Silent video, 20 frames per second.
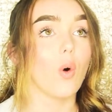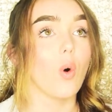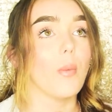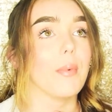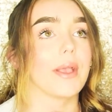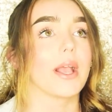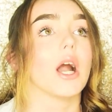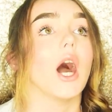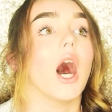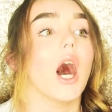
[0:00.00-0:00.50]
Oh
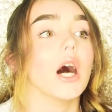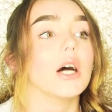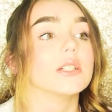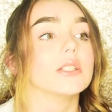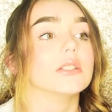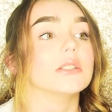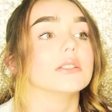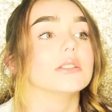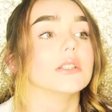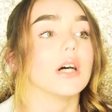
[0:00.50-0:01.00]
my god,
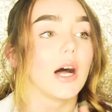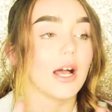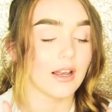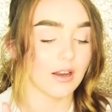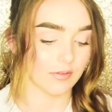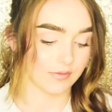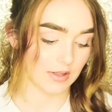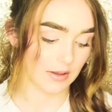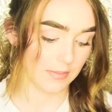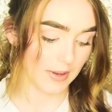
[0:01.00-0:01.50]
I
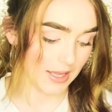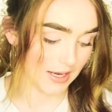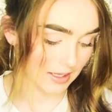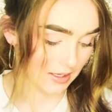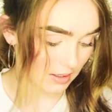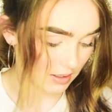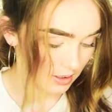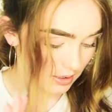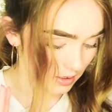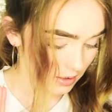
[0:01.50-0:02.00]
love the palette.